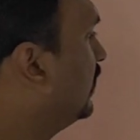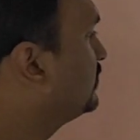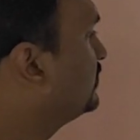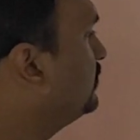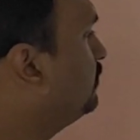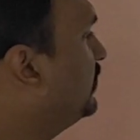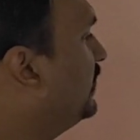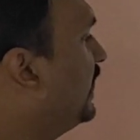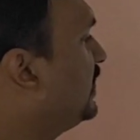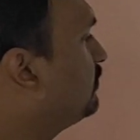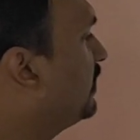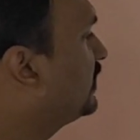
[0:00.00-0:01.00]
A simple
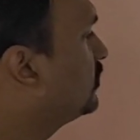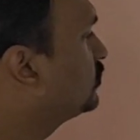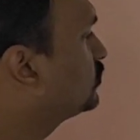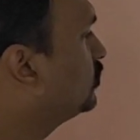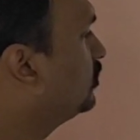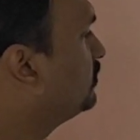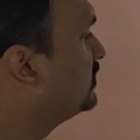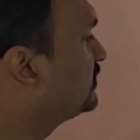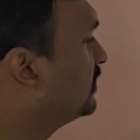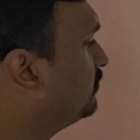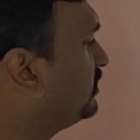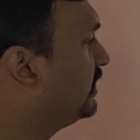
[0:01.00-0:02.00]
light microscope is
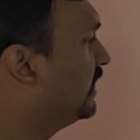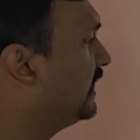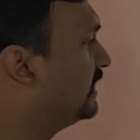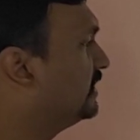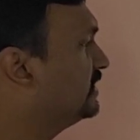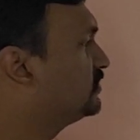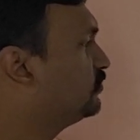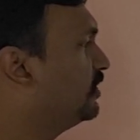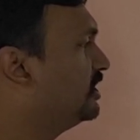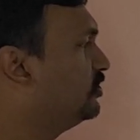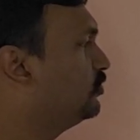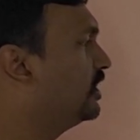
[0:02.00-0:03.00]
something like this,
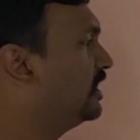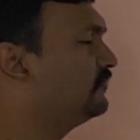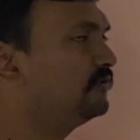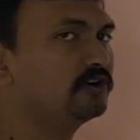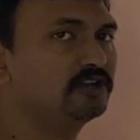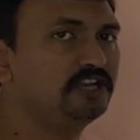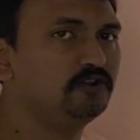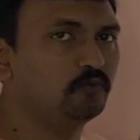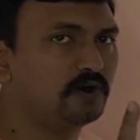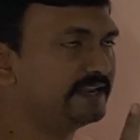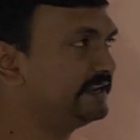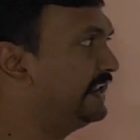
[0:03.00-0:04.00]
where you have only
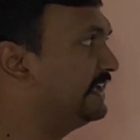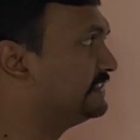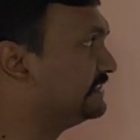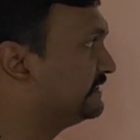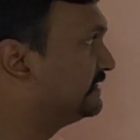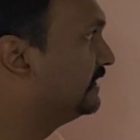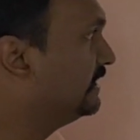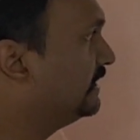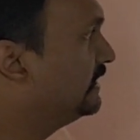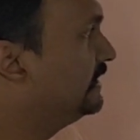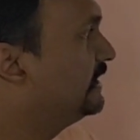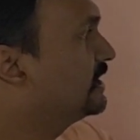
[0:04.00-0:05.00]
one
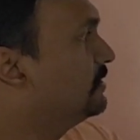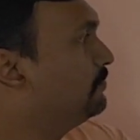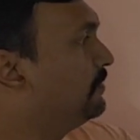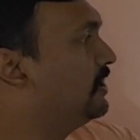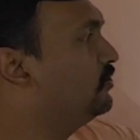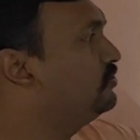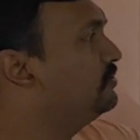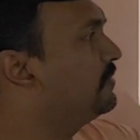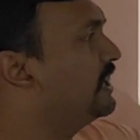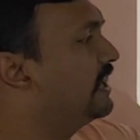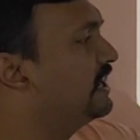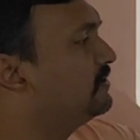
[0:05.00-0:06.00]
lens. In a
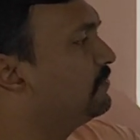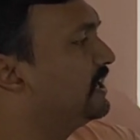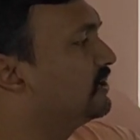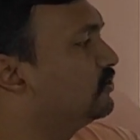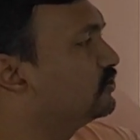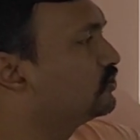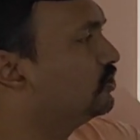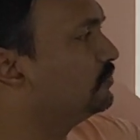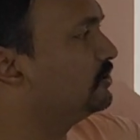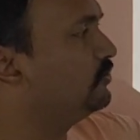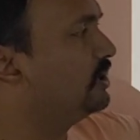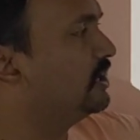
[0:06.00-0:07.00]
compound light
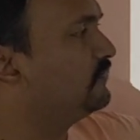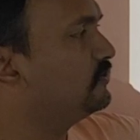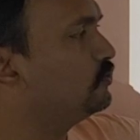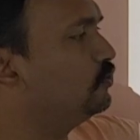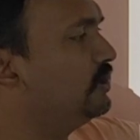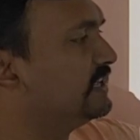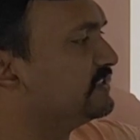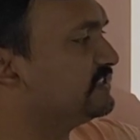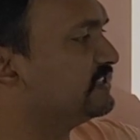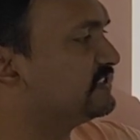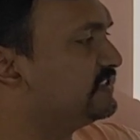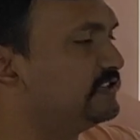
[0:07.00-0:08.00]
microscope, you will have two
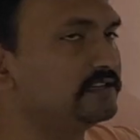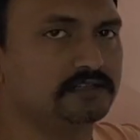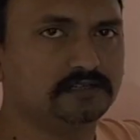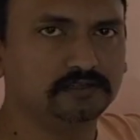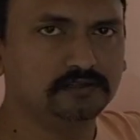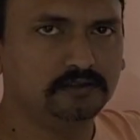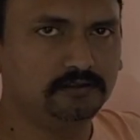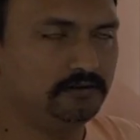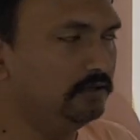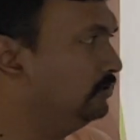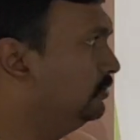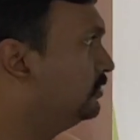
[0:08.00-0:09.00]
lenses here.
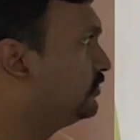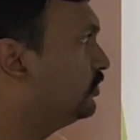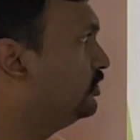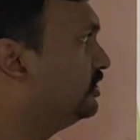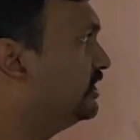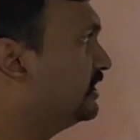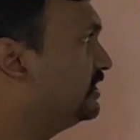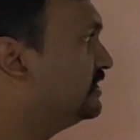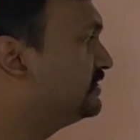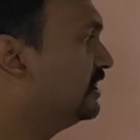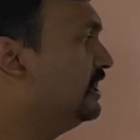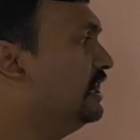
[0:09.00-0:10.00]
So there
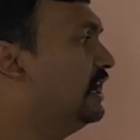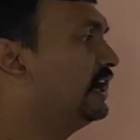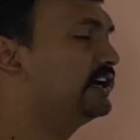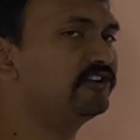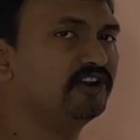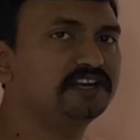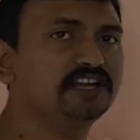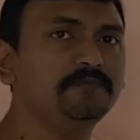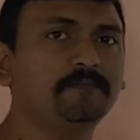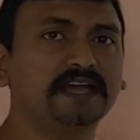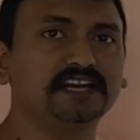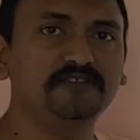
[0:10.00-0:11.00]
is a
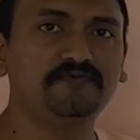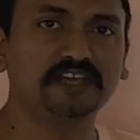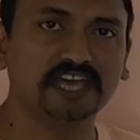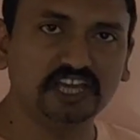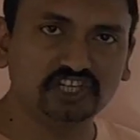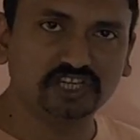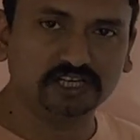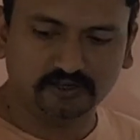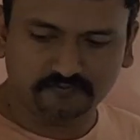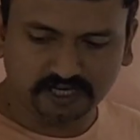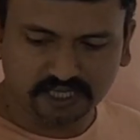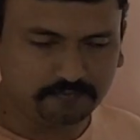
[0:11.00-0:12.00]
greater magnification
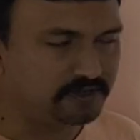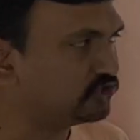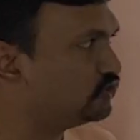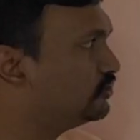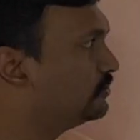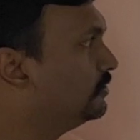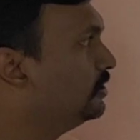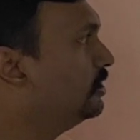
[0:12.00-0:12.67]
of the image.